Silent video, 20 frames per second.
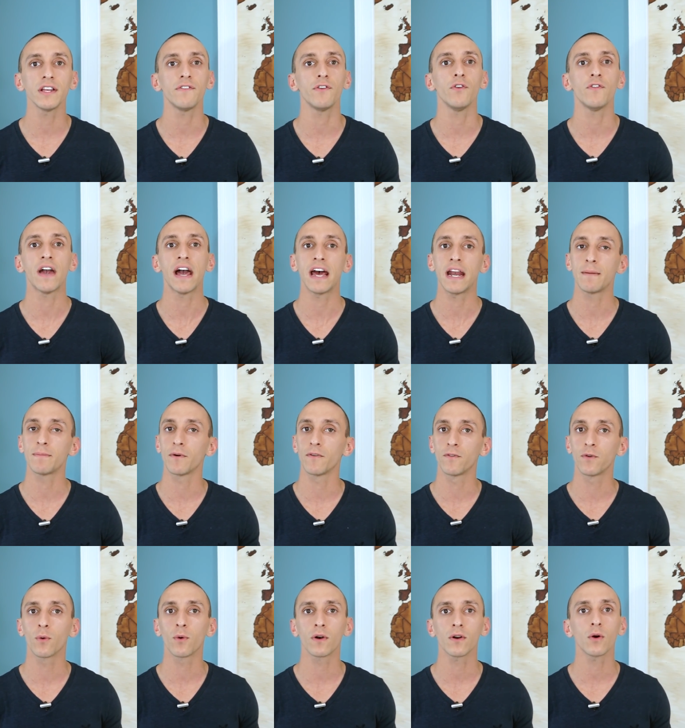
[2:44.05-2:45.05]
if you've had it
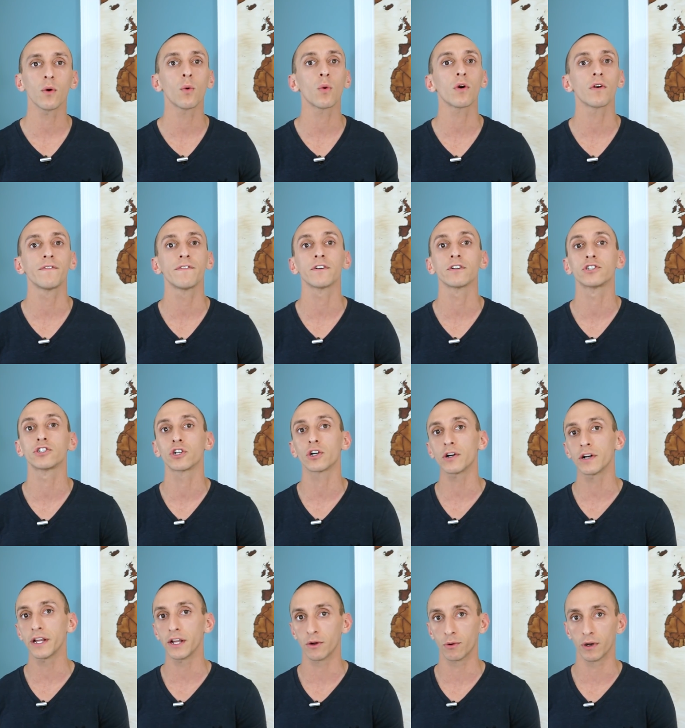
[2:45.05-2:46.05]
before or if you're
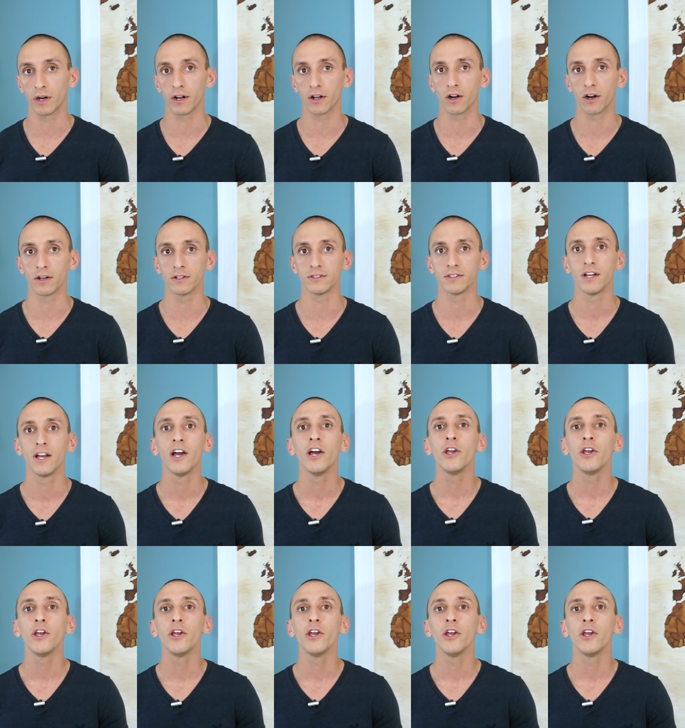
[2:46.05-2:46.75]
churning credit cards.